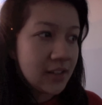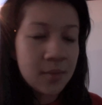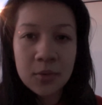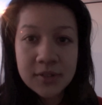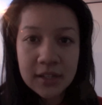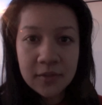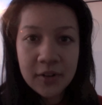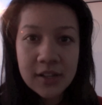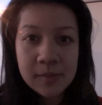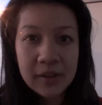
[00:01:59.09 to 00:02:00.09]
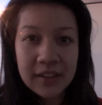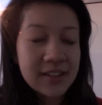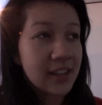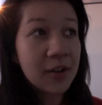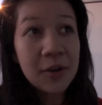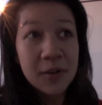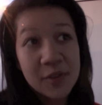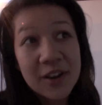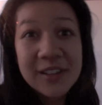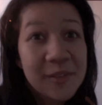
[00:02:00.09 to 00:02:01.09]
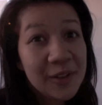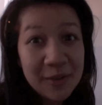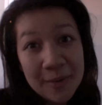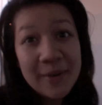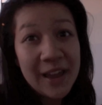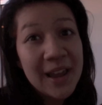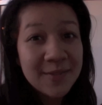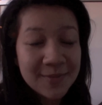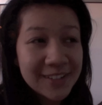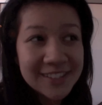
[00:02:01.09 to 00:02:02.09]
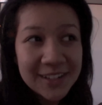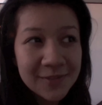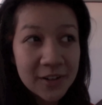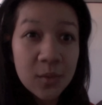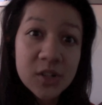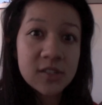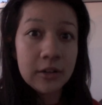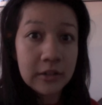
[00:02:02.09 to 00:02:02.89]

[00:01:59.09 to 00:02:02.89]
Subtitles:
he won't sing for us, but like he's like, oh, if you guys are really well behaved, we might sing for you, which is